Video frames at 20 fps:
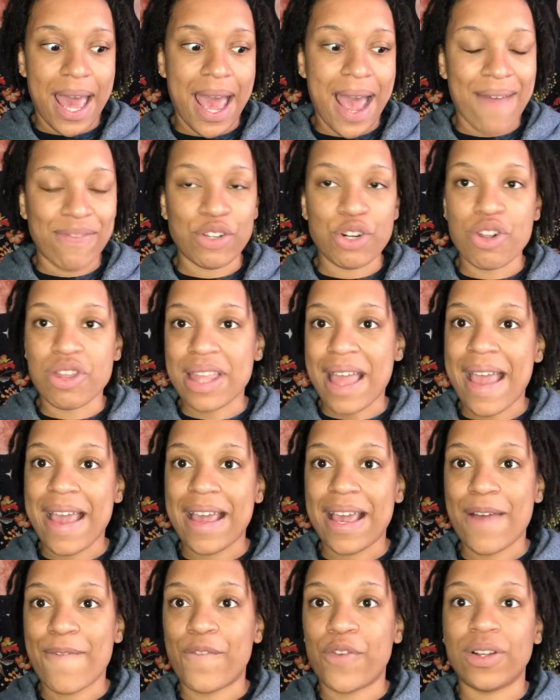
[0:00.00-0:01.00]
after
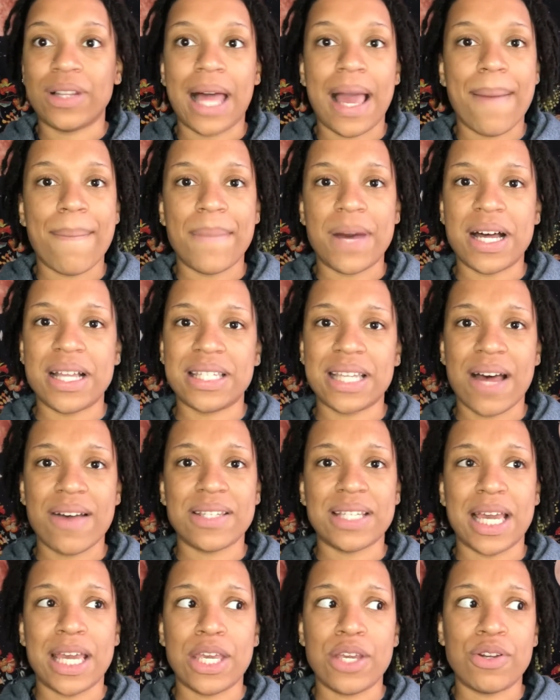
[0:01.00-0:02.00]
thinking for like months, I
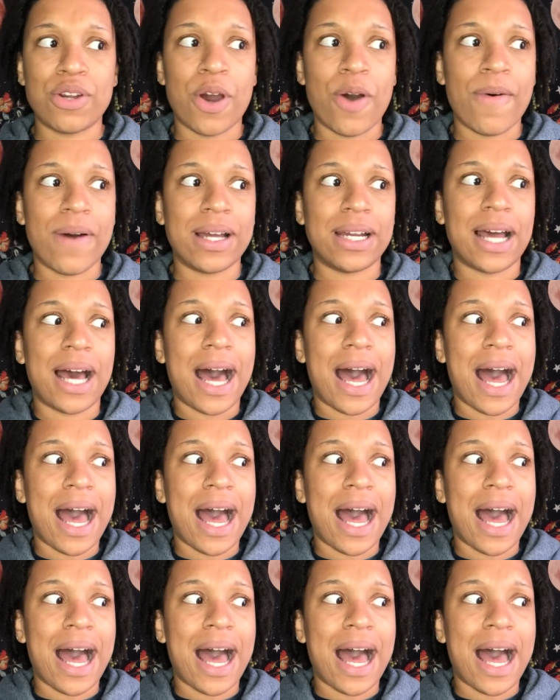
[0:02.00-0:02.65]
was like, you know what?